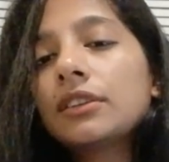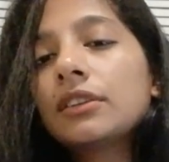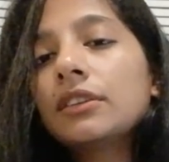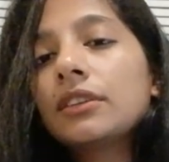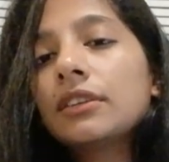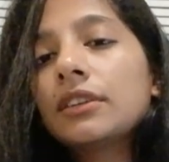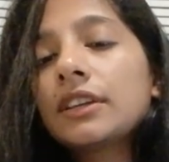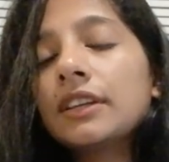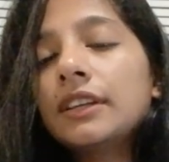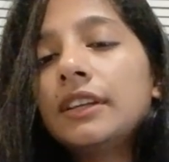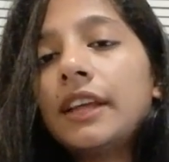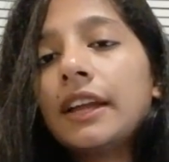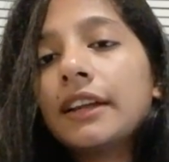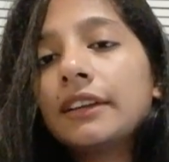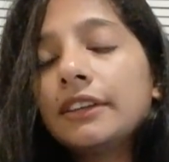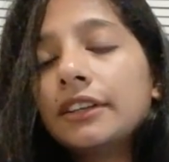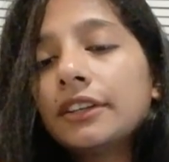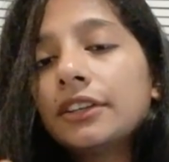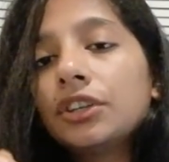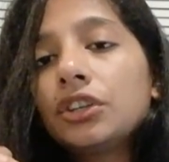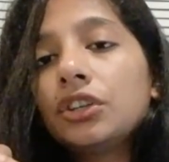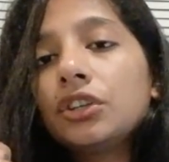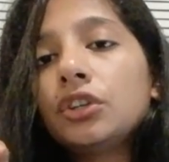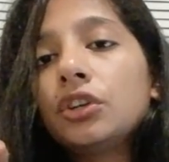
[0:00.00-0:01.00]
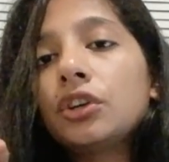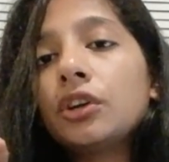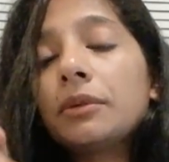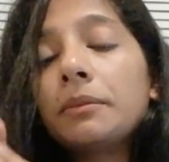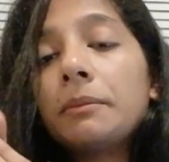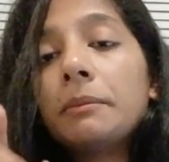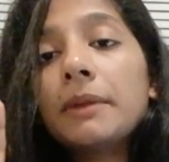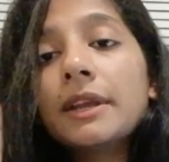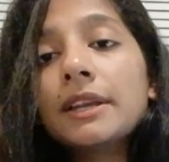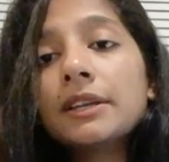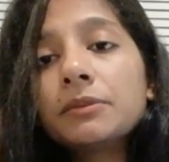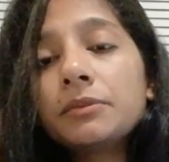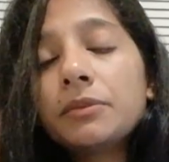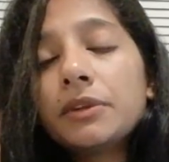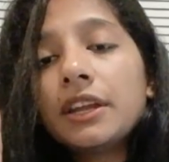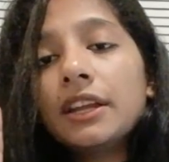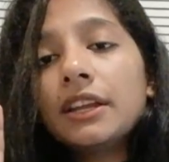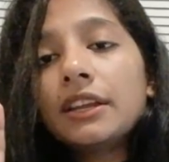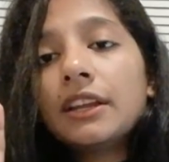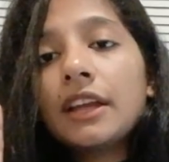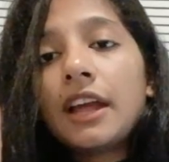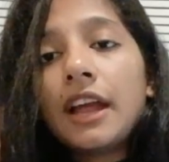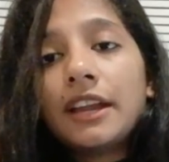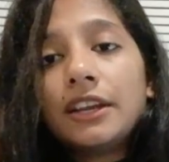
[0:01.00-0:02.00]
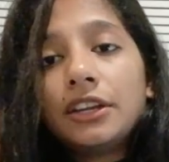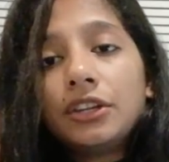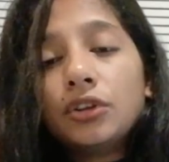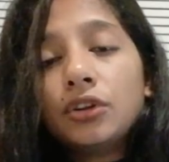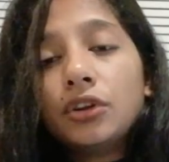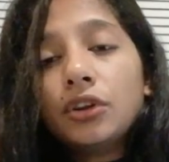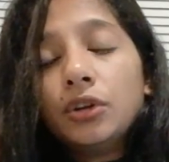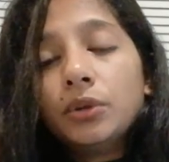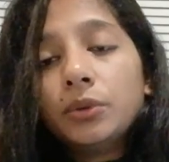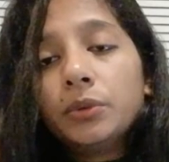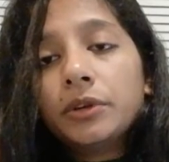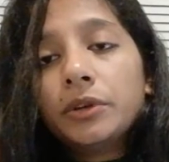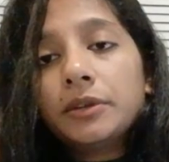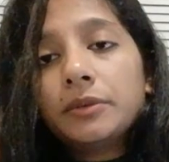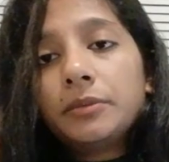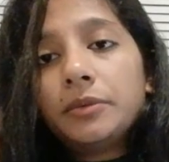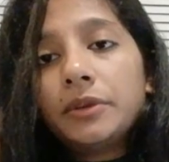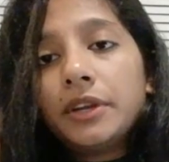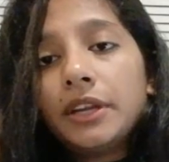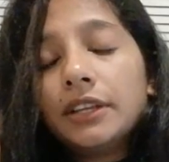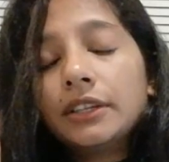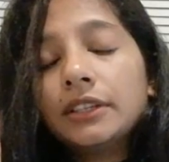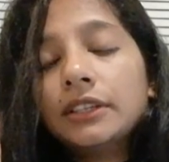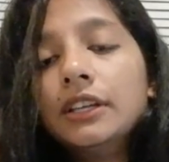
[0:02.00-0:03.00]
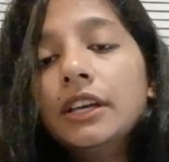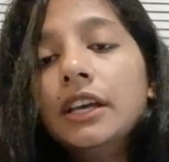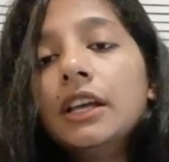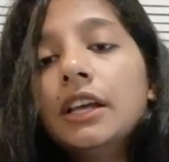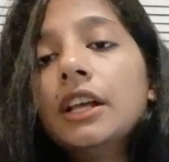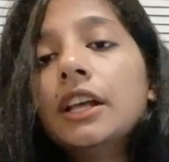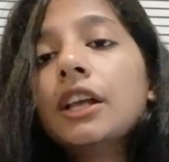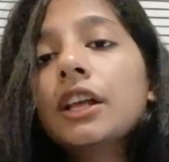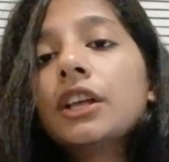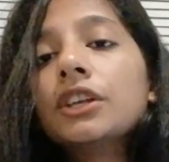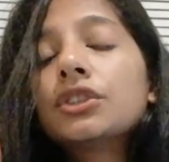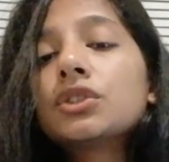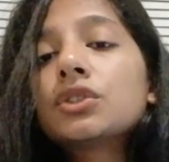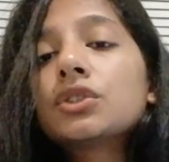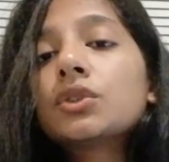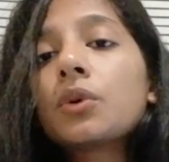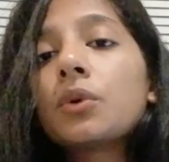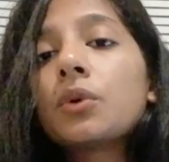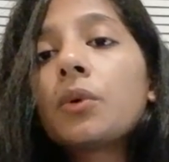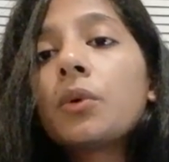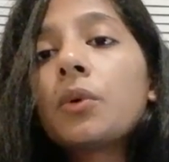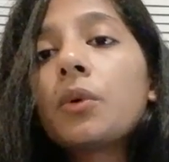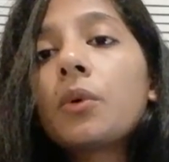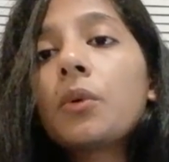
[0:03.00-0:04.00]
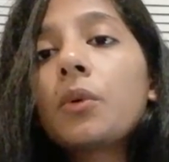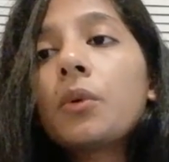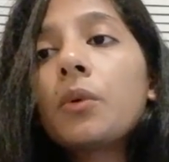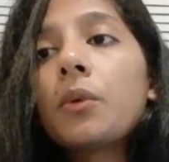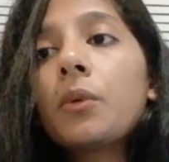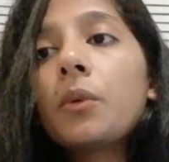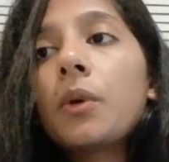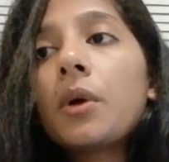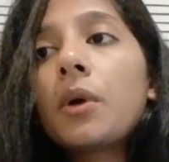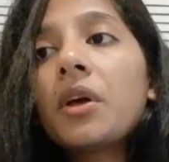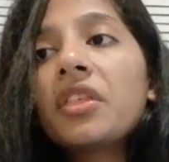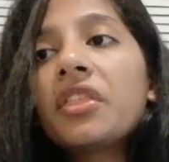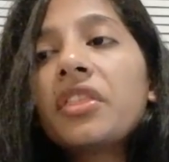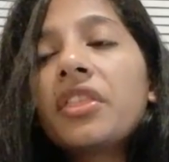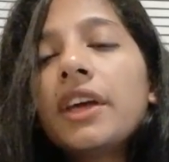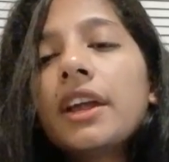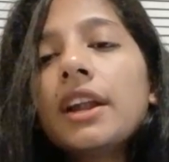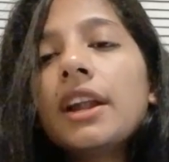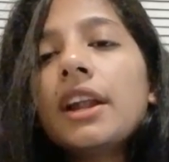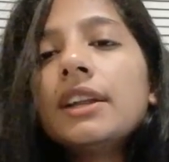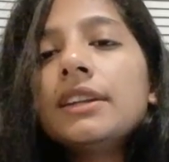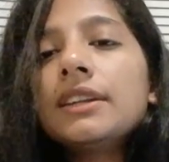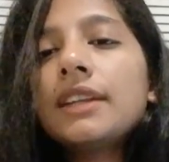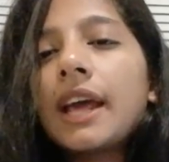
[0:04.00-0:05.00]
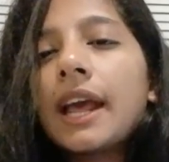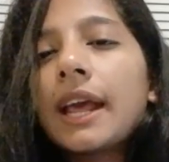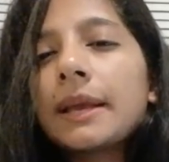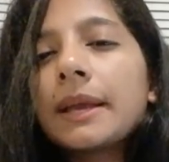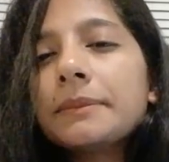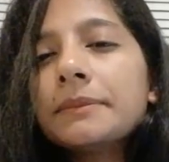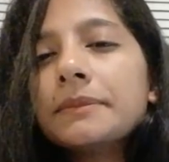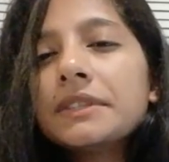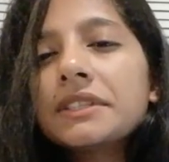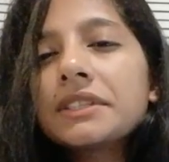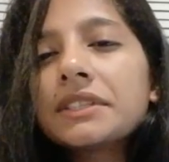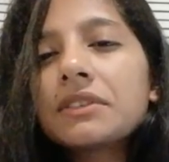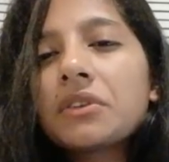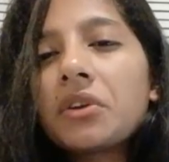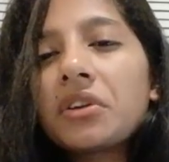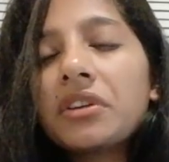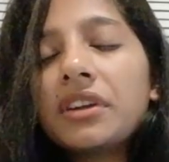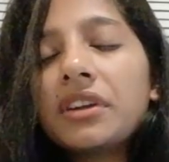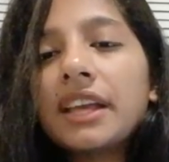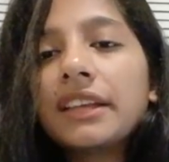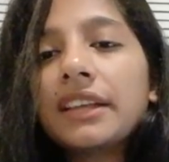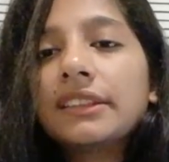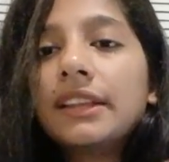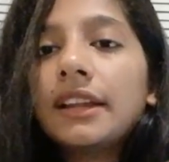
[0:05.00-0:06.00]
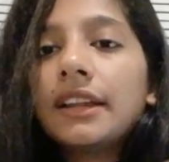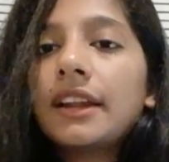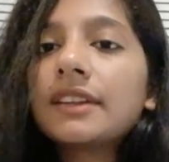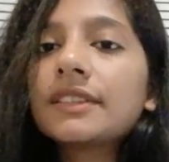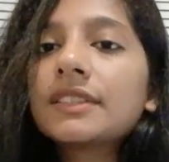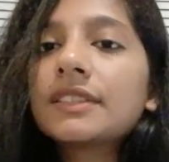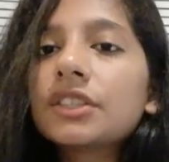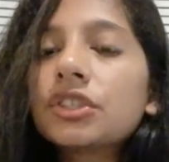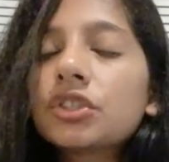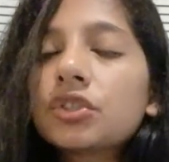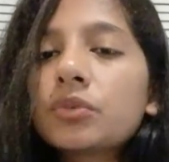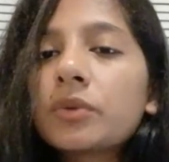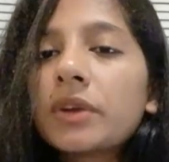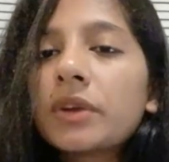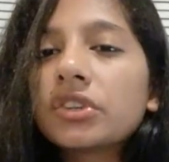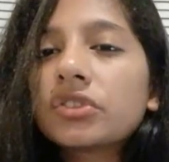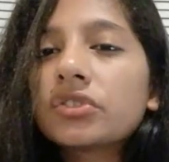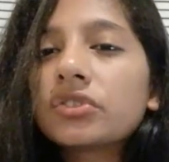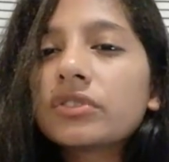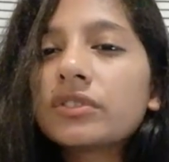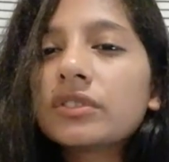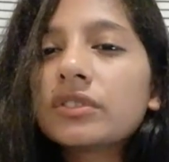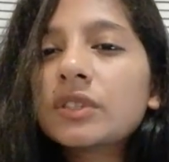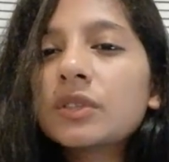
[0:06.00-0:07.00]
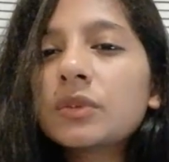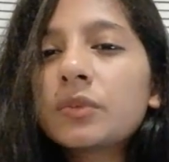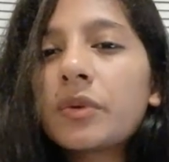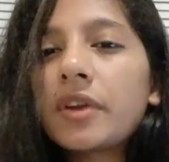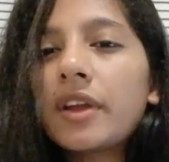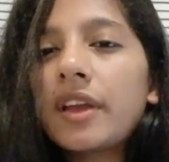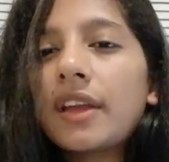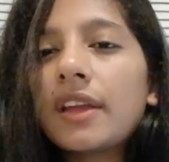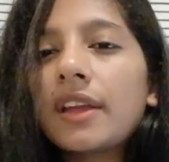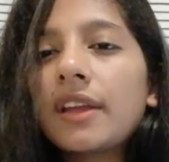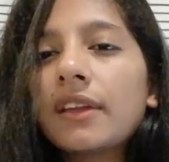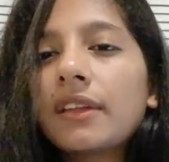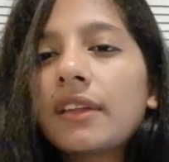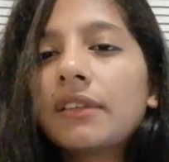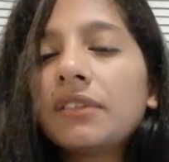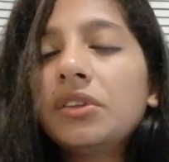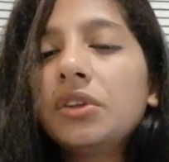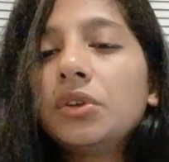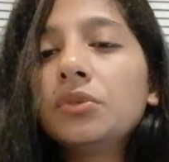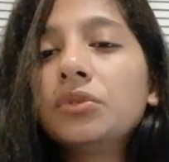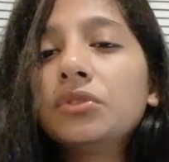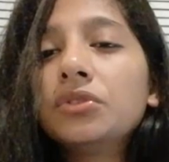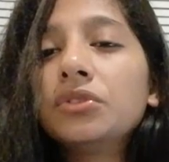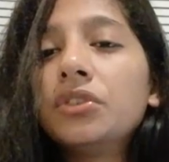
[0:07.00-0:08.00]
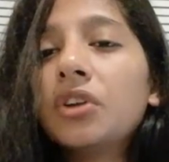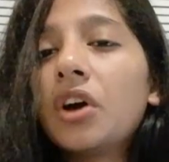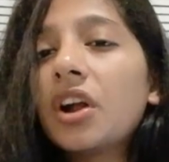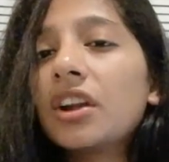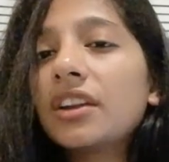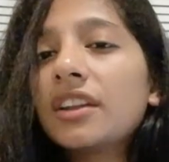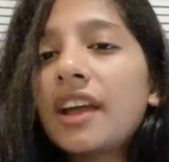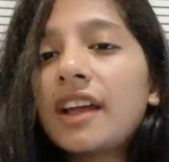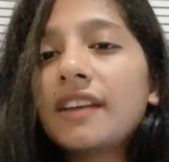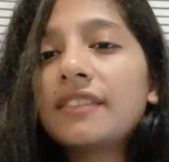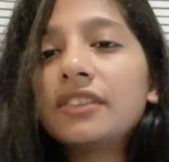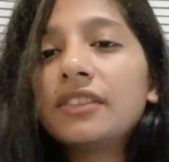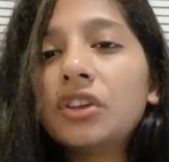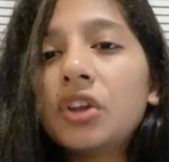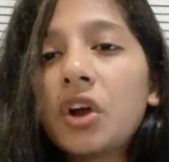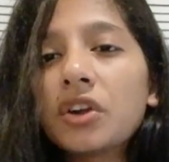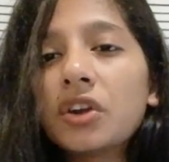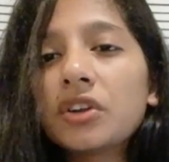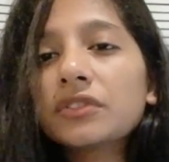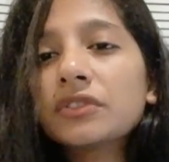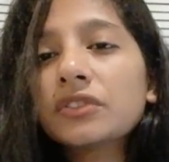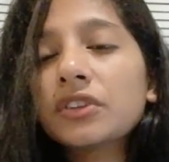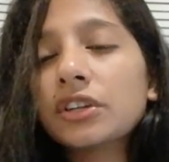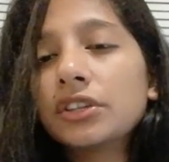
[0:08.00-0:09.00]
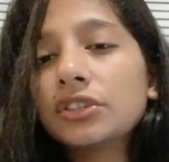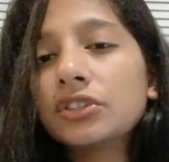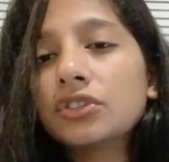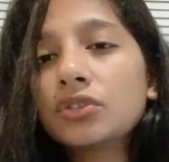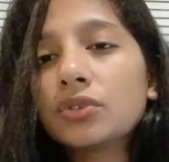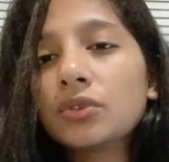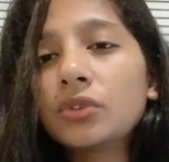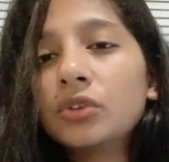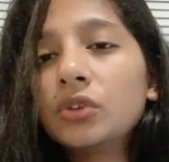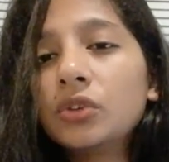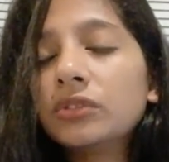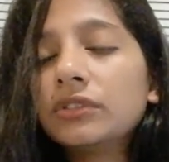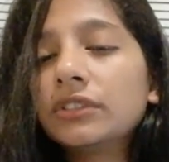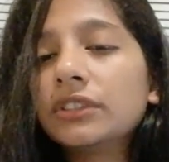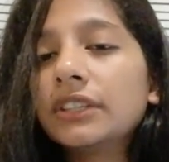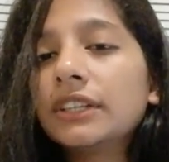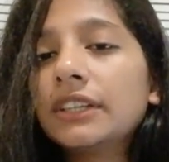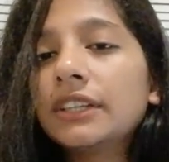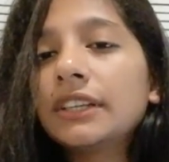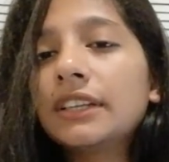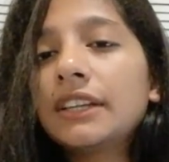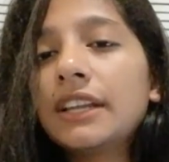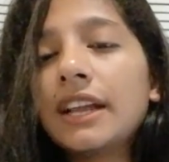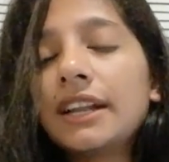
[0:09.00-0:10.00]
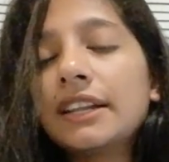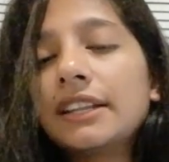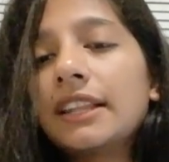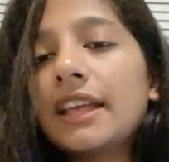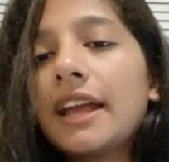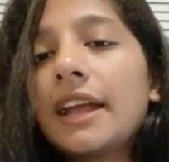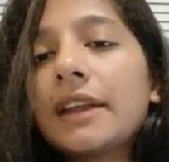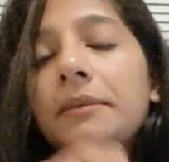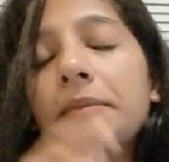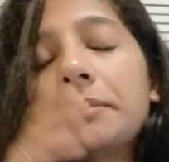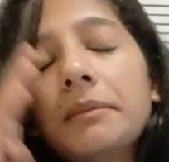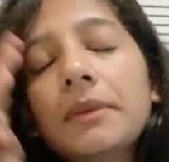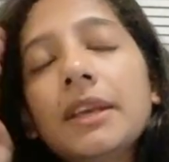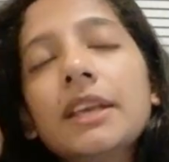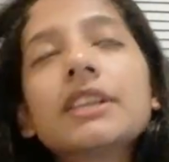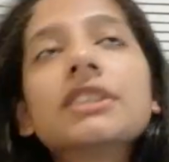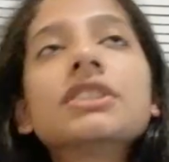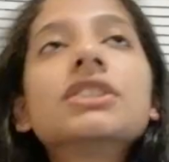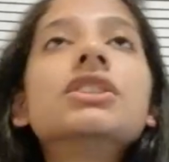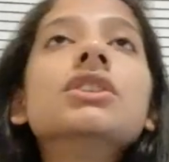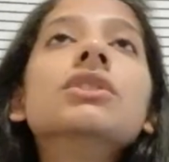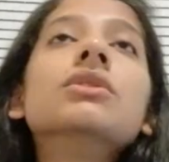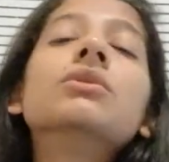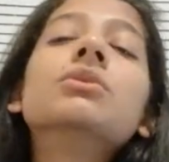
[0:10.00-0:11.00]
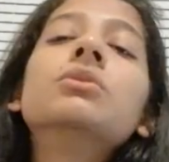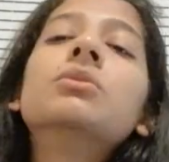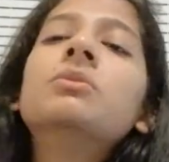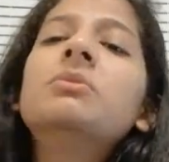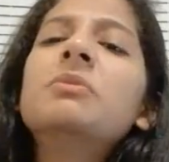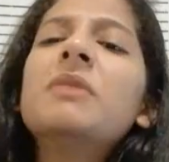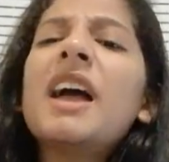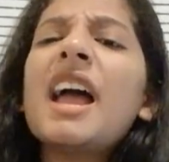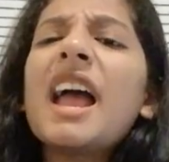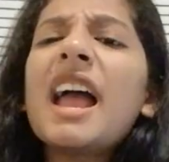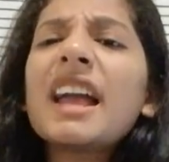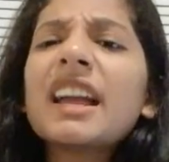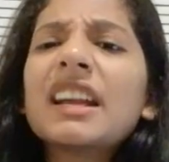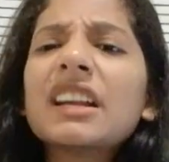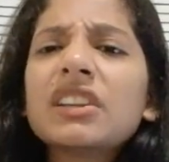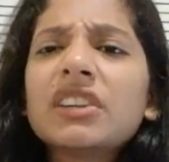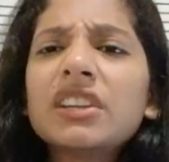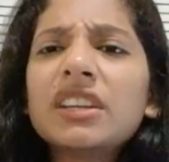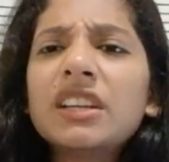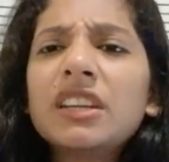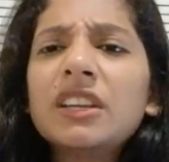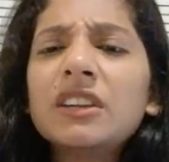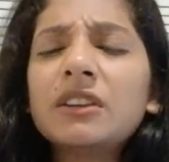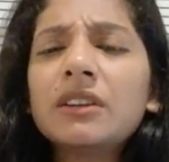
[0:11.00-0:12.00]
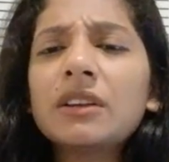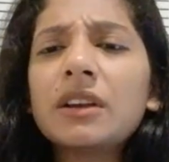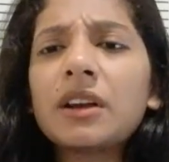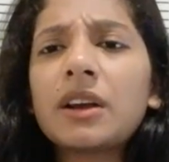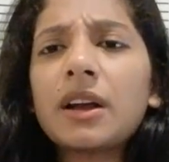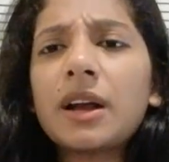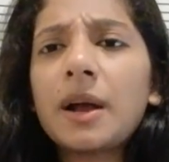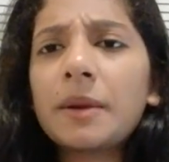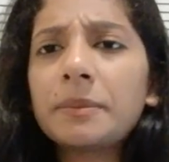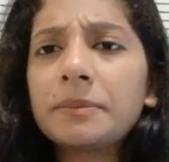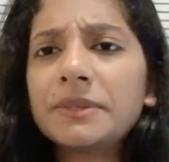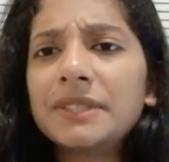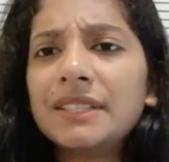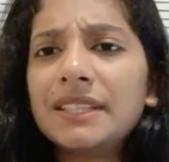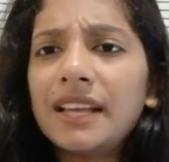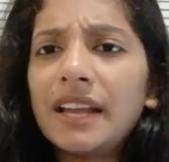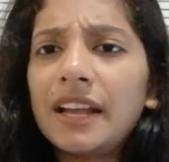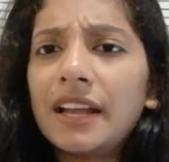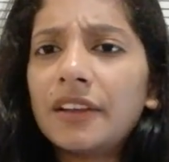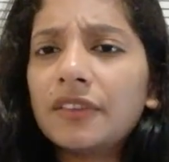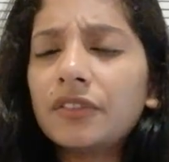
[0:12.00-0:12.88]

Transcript: connected to your midbrain and your lower brain. So there are times, or like there are situations where you do not have a lot of control over it, and that makes you angry, upset,